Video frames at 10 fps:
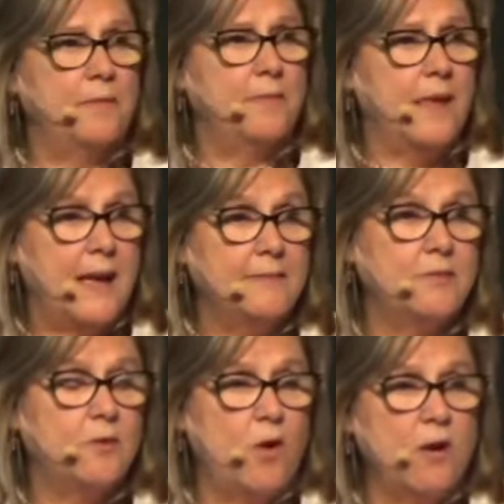
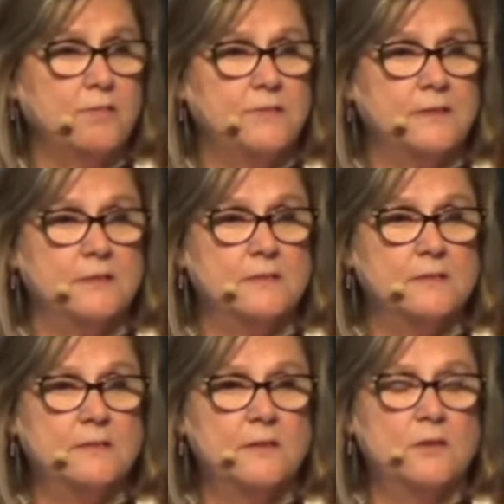that's often
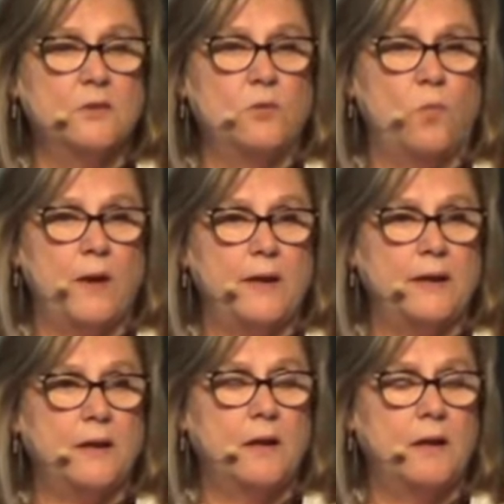
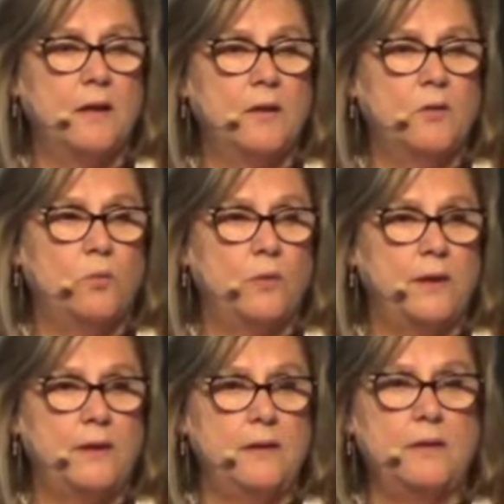when
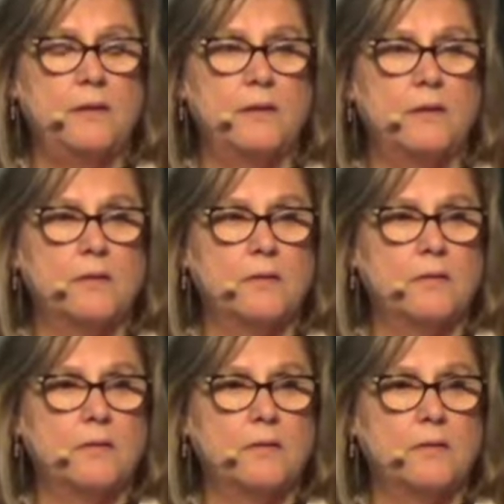we
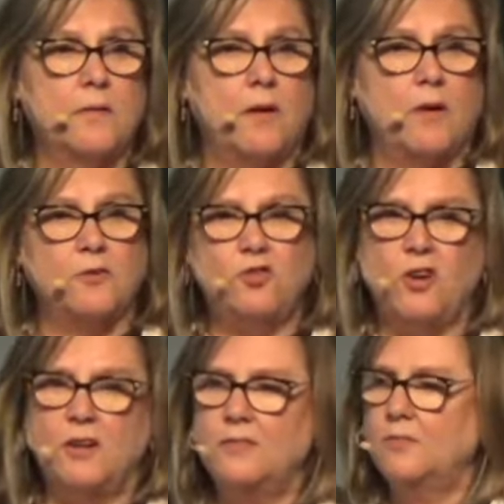are
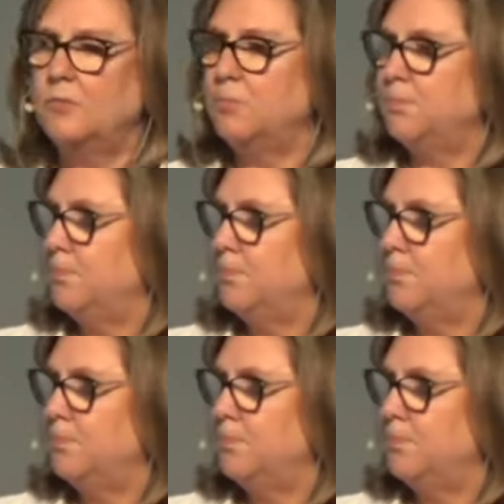just...